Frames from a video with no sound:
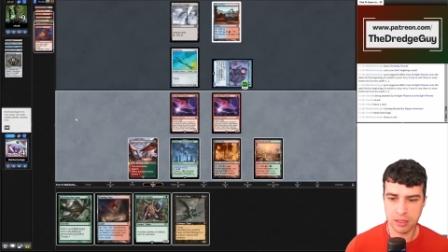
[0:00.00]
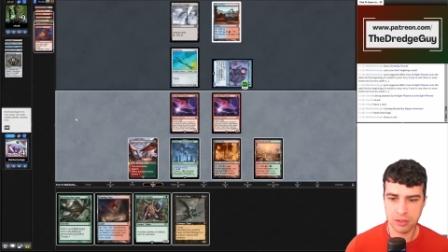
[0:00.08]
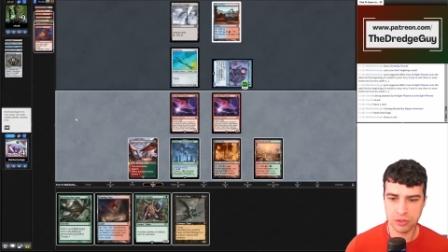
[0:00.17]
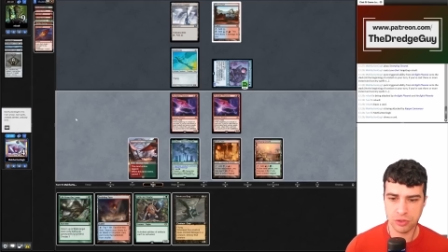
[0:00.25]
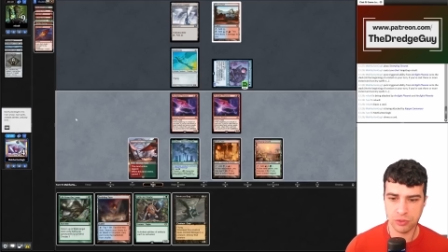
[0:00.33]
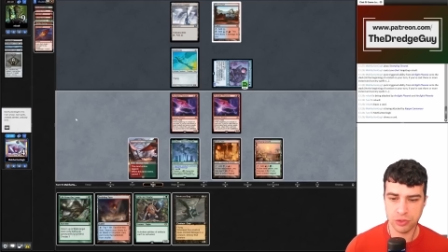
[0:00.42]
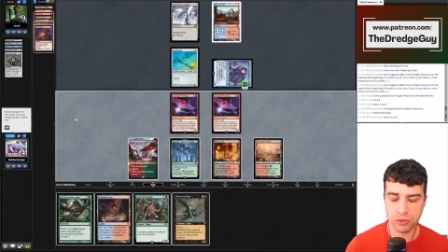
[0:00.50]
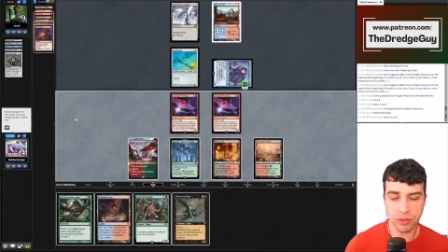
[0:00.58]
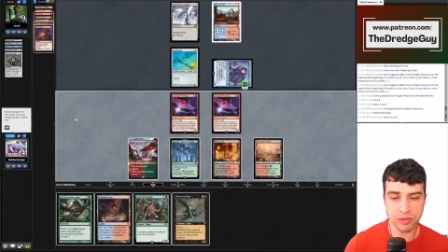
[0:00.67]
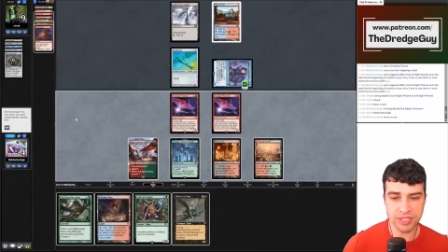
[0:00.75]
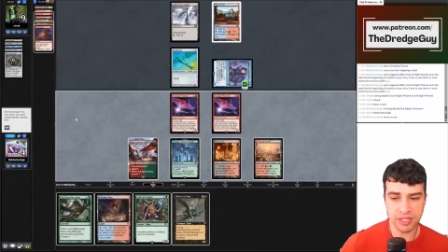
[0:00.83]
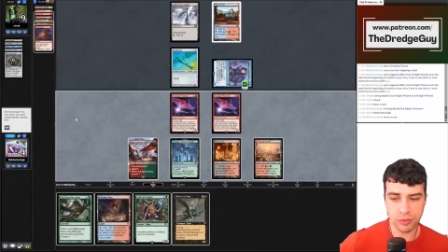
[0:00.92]
So we
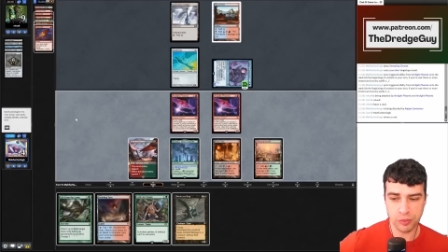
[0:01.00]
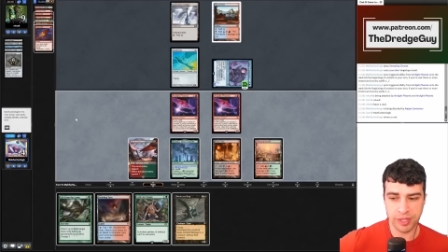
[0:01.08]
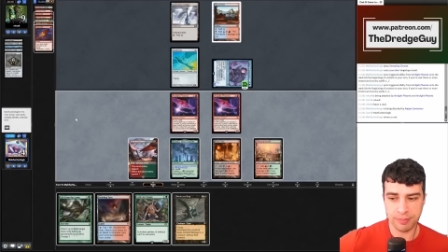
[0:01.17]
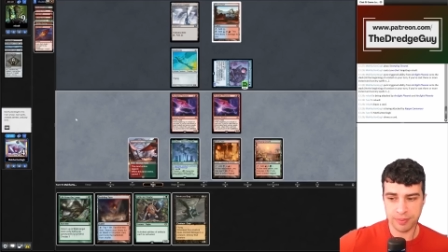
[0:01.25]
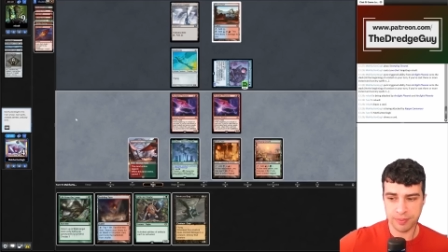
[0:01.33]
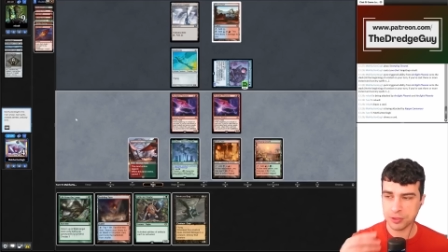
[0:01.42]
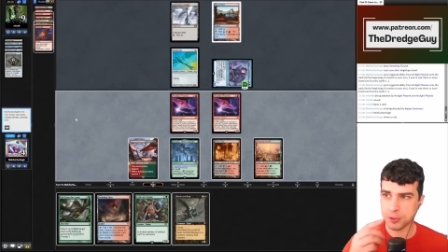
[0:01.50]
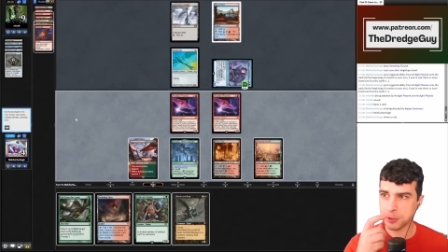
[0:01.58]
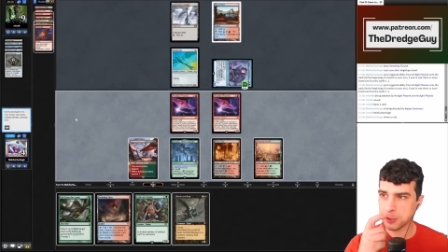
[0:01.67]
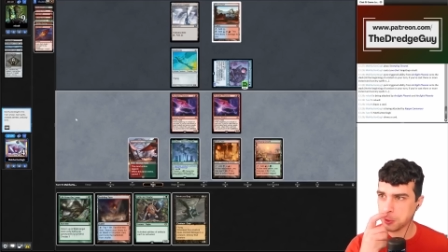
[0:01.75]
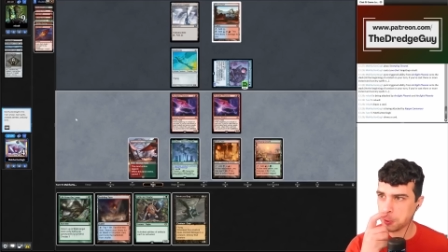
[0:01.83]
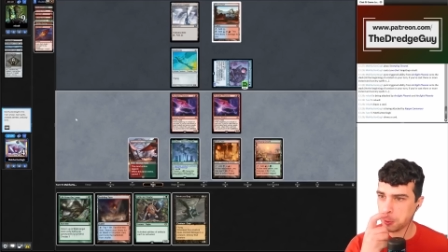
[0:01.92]
draw Stinkwood Wimp.
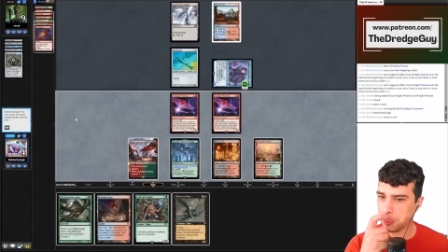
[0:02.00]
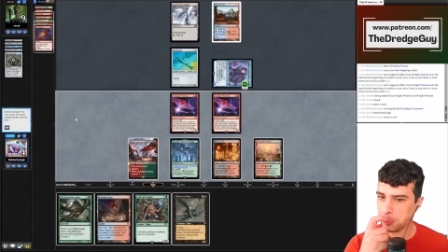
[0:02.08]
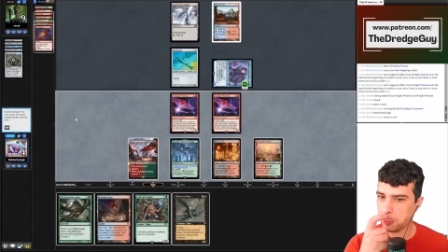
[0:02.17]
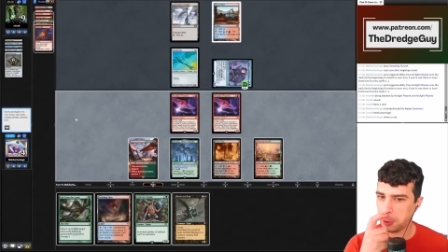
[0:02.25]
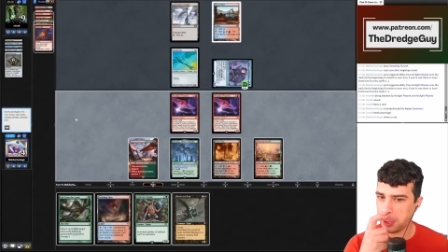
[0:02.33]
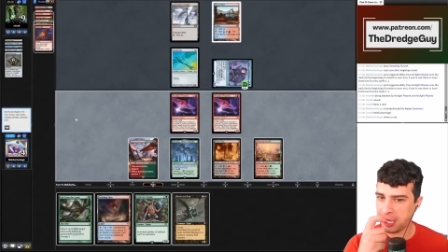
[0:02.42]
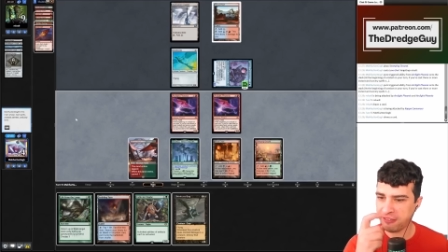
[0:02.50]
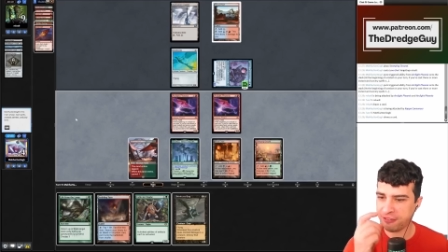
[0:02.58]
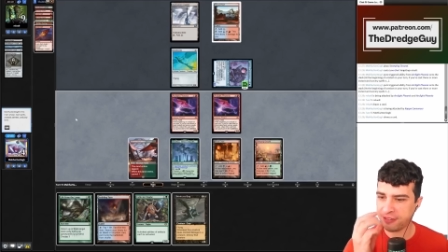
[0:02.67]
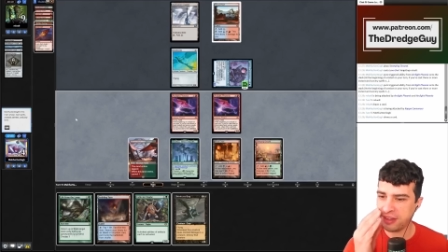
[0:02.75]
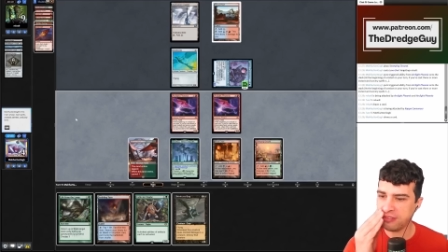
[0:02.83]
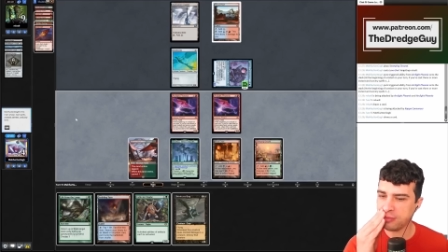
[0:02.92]
So we have
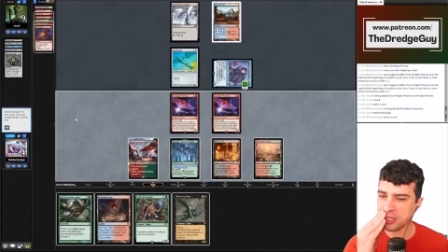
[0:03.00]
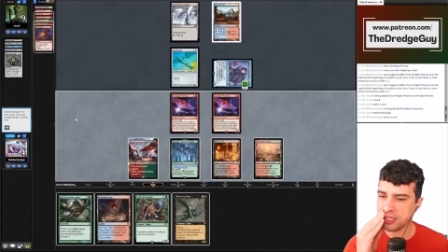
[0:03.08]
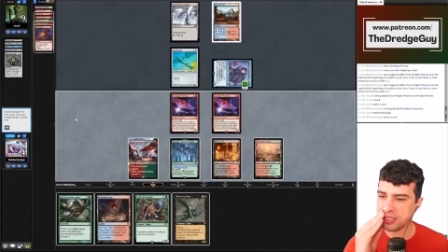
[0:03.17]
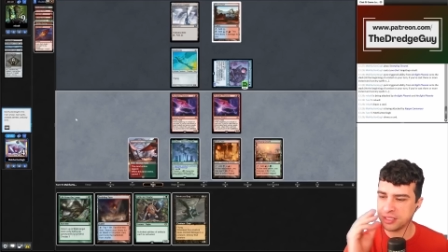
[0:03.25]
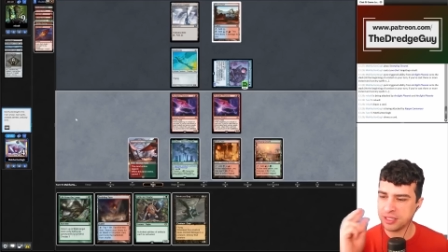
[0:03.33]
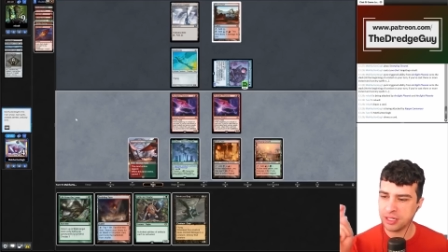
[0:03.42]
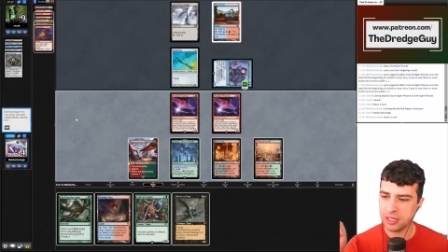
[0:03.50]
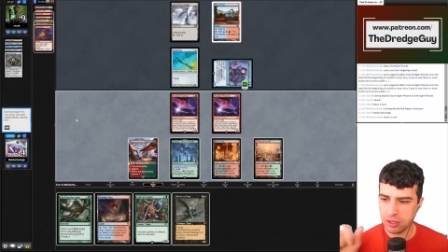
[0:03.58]
5 mana here.